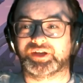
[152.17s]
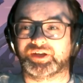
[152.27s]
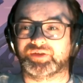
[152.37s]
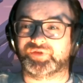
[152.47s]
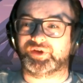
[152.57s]

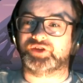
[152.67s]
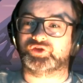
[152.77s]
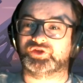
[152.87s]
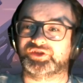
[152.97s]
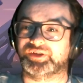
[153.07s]
very
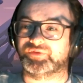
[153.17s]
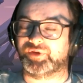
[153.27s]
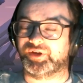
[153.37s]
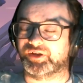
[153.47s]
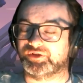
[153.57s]
interesting and
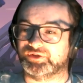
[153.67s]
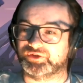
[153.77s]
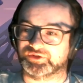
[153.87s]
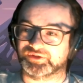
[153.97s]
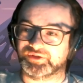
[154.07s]
very
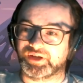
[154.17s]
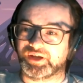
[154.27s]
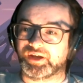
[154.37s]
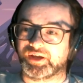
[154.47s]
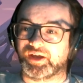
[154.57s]
unusual.
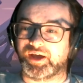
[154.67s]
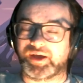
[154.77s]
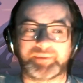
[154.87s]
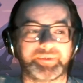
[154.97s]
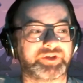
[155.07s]

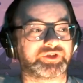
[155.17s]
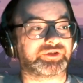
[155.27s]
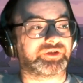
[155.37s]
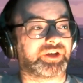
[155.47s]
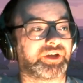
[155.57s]

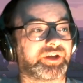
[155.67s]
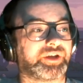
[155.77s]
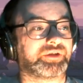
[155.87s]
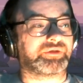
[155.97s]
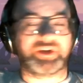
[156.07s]
It's
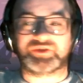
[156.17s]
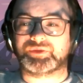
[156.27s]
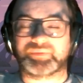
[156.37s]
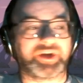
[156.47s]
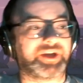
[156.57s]
created
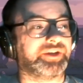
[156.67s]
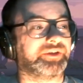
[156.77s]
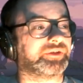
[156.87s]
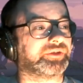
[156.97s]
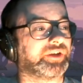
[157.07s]
by
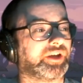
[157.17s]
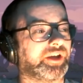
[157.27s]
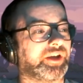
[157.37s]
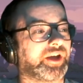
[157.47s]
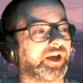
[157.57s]

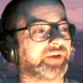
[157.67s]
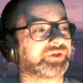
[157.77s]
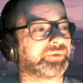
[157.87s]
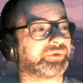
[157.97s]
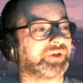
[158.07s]

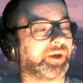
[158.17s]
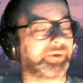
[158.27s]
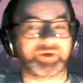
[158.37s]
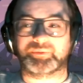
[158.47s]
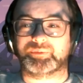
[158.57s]
someone, I'm
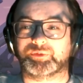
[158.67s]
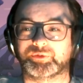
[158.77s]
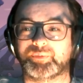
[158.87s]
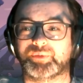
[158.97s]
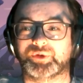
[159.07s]
going to
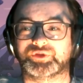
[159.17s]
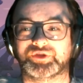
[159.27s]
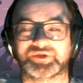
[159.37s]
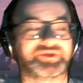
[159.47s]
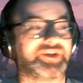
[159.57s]
probably butcher
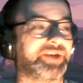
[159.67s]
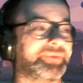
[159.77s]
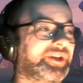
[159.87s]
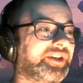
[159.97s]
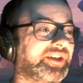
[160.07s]
this
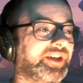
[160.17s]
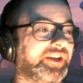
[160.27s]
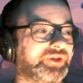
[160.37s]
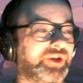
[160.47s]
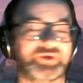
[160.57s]
name,
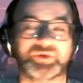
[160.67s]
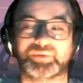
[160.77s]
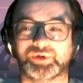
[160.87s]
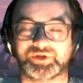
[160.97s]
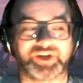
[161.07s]
so I do
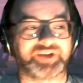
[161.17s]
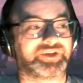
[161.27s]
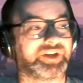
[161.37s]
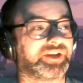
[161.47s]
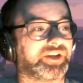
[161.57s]

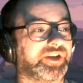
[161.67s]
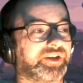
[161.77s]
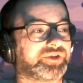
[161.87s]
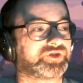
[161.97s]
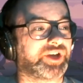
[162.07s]
apologize.
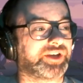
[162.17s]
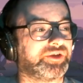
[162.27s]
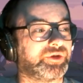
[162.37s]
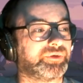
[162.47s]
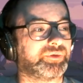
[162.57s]

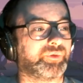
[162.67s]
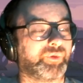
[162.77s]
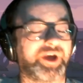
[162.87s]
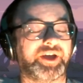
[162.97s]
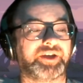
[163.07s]
Shangyu
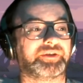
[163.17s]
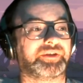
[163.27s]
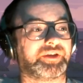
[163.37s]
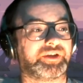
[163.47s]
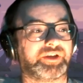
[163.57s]
Wang
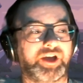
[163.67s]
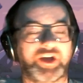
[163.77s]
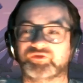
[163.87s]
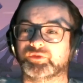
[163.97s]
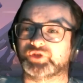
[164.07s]

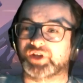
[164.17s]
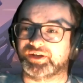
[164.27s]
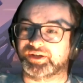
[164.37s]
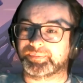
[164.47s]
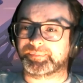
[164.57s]
from
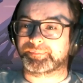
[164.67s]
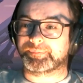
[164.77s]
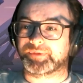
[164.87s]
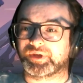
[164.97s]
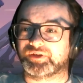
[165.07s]
China.
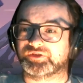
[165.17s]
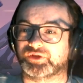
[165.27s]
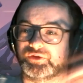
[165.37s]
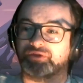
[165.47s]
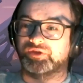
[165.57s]

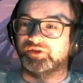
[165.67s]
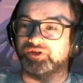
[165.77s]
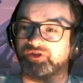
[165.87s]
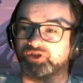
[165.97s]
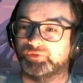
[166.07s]
So the
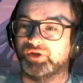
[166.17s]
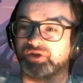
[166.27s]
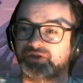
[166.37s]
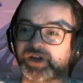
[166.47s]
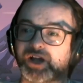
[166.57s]

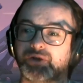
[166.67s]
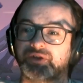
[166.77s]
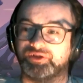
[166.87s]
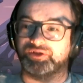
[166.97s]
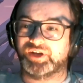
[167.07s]
spoken dialogue
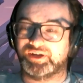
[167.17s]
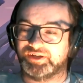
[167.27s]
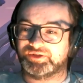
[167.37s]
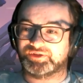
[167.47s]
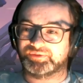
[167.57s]
is in
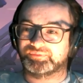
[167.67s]
Chinese,